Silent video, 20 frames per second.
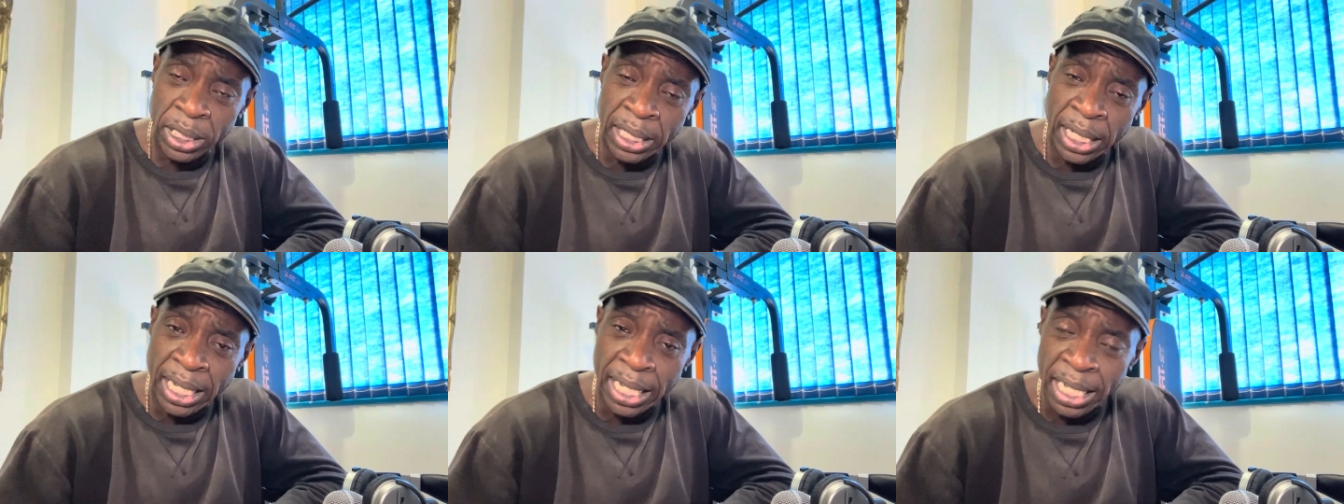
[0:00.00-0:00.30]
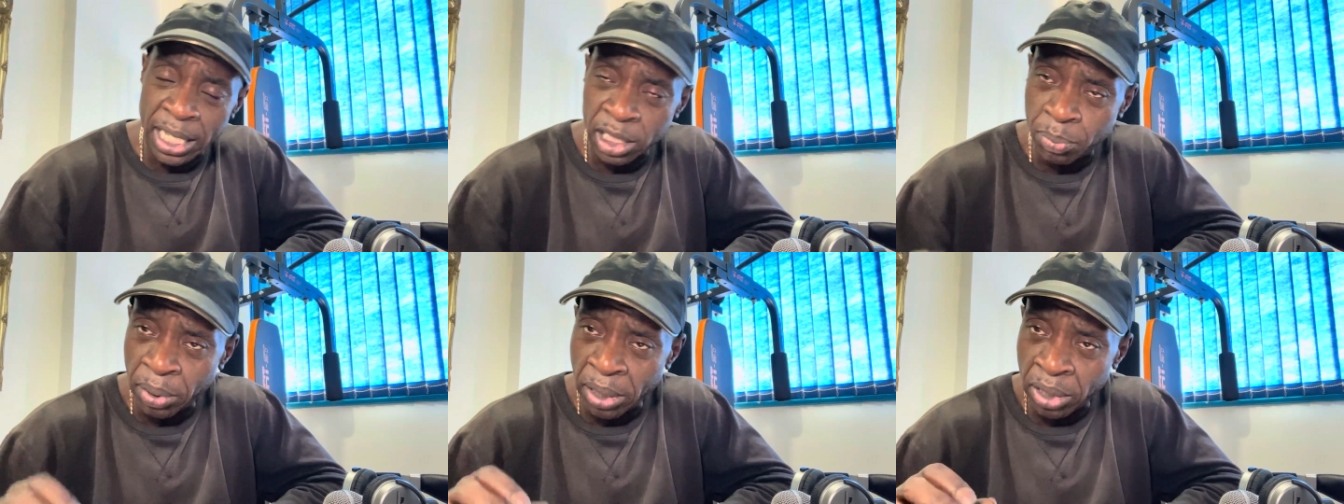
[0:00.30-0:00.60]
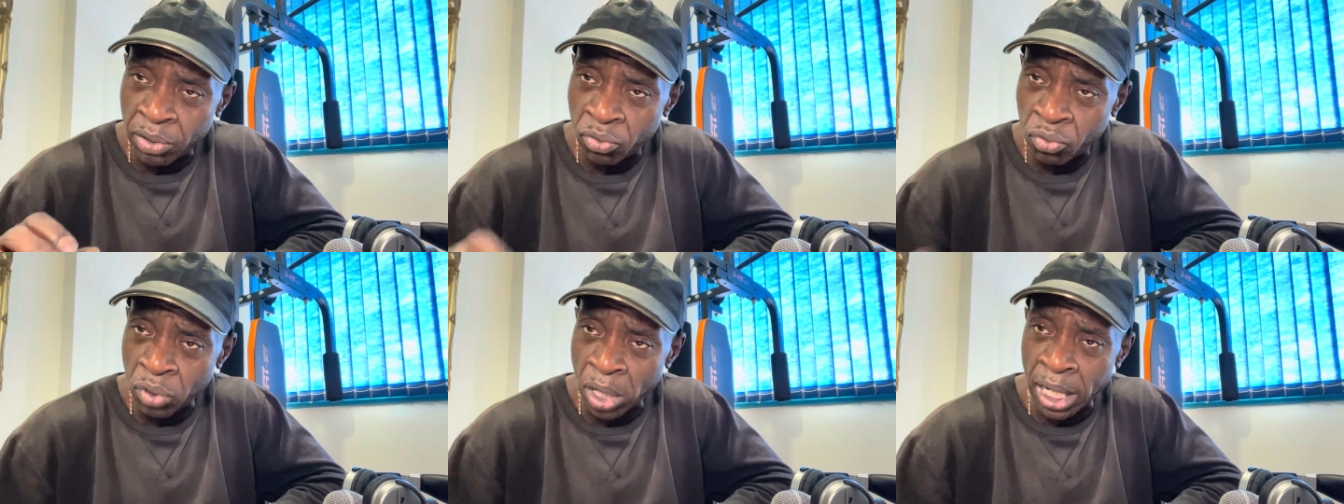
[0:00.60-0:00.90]
that has
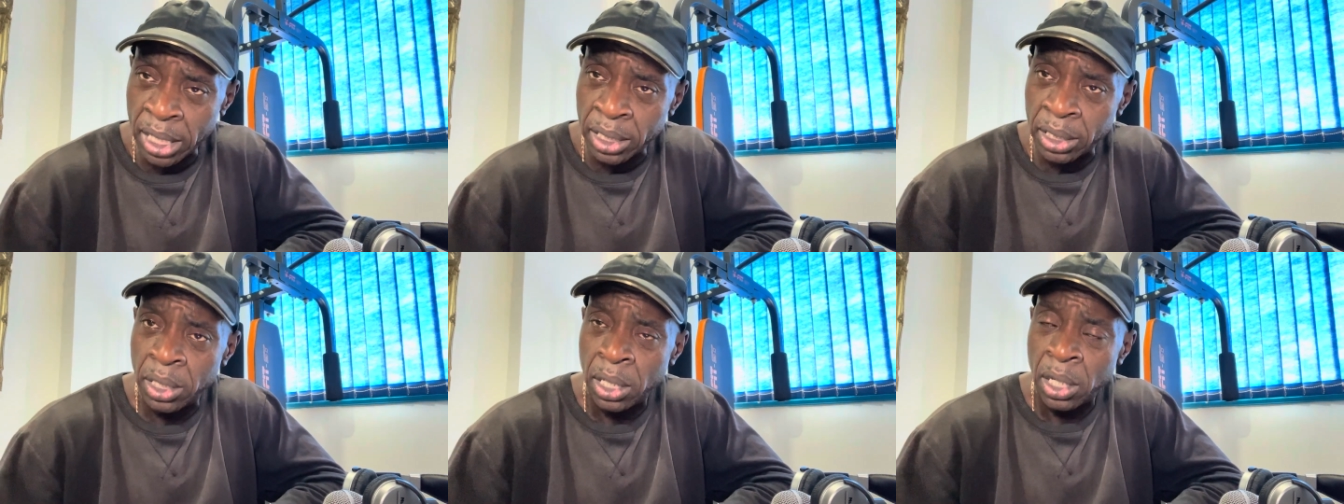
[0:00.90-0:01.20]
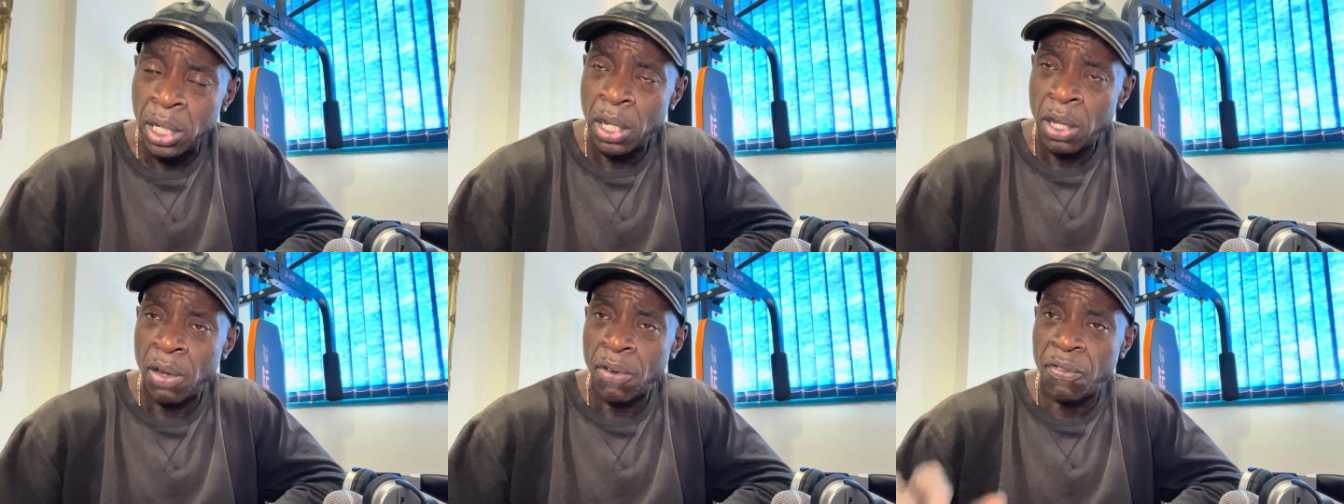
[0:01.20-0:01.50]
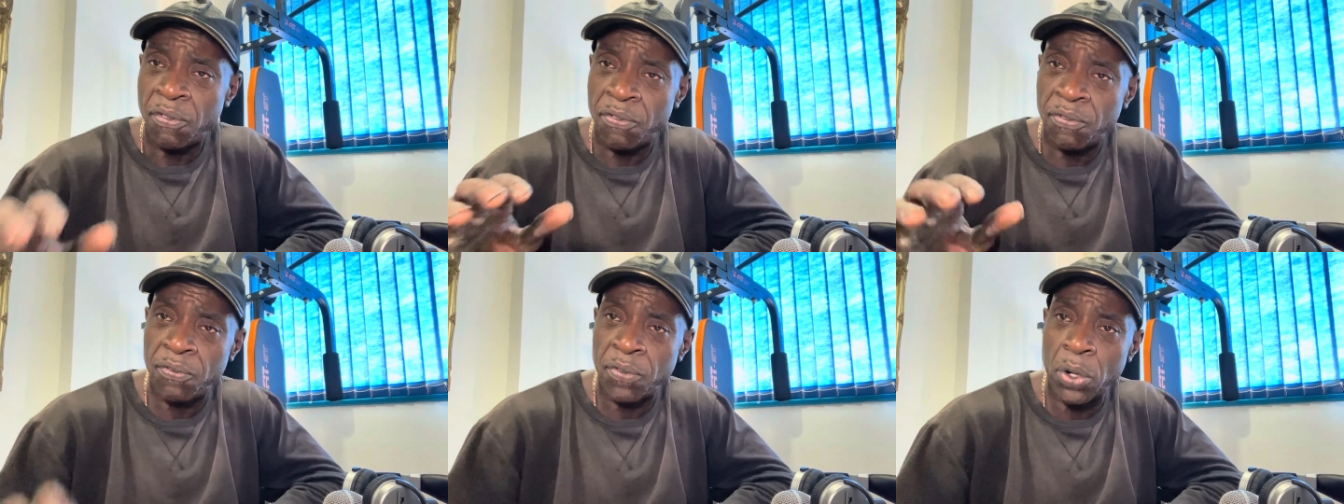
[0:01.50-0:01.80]
been run
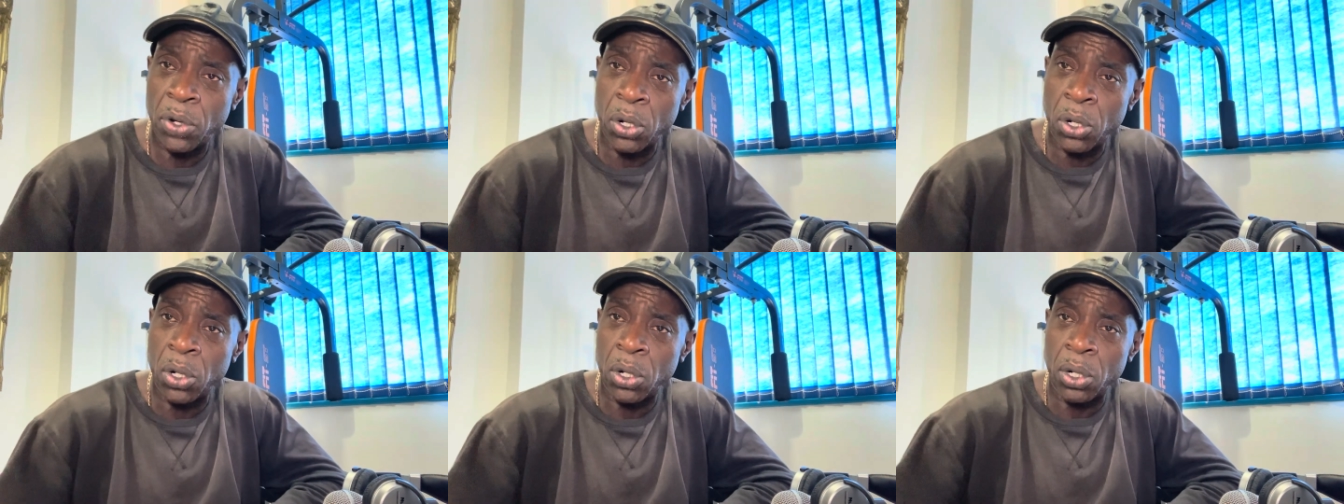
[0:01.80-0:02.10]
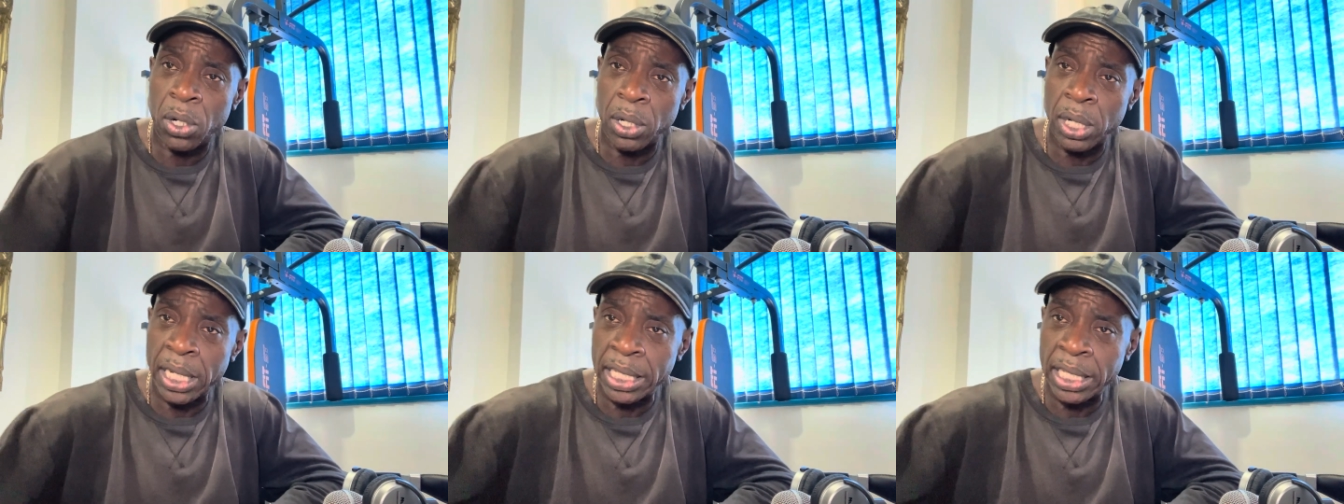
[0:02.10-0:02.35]
for,